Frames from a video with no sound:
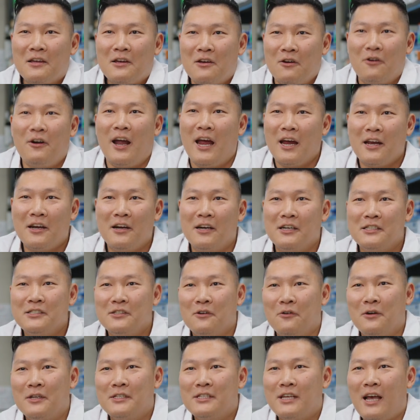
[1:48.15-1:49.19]
character,
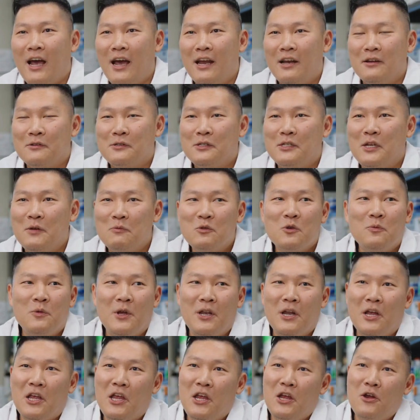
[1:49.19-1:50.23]
so it's kind of seemed to be
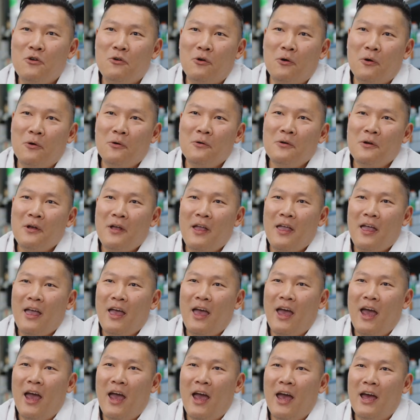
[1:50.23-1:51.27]
the hero.
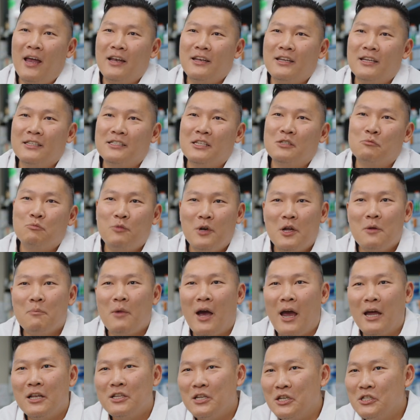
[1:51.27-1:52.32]
And this is bring
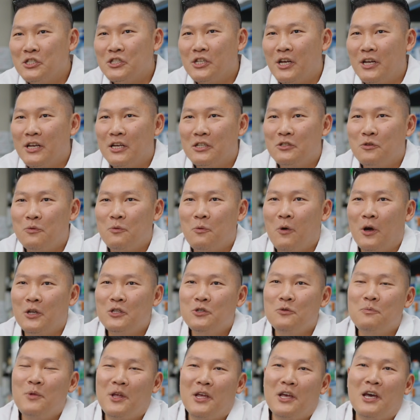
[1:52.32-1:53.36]
my attention that to want
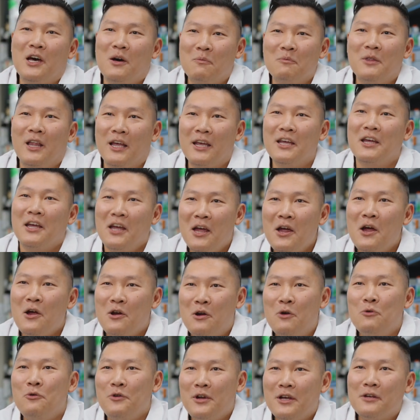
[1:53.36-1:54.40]
to become like
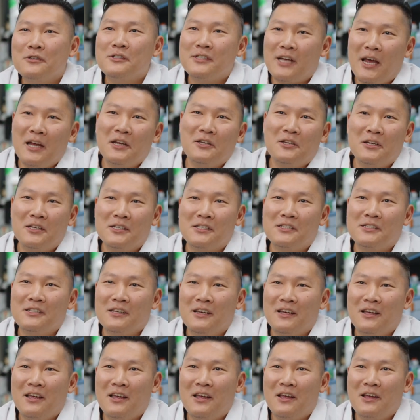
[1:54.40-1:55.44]
the real scientist
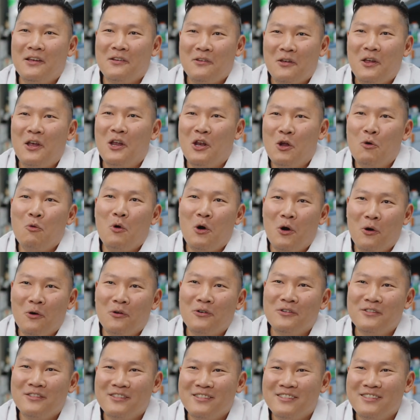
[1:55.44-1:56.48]
in the
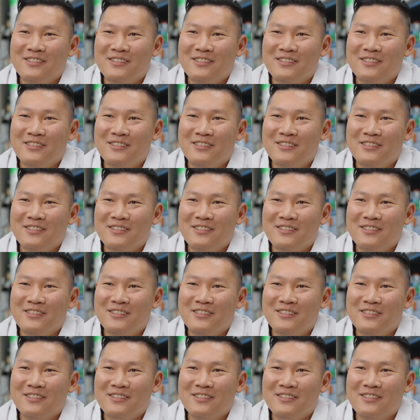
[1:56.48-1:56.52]
world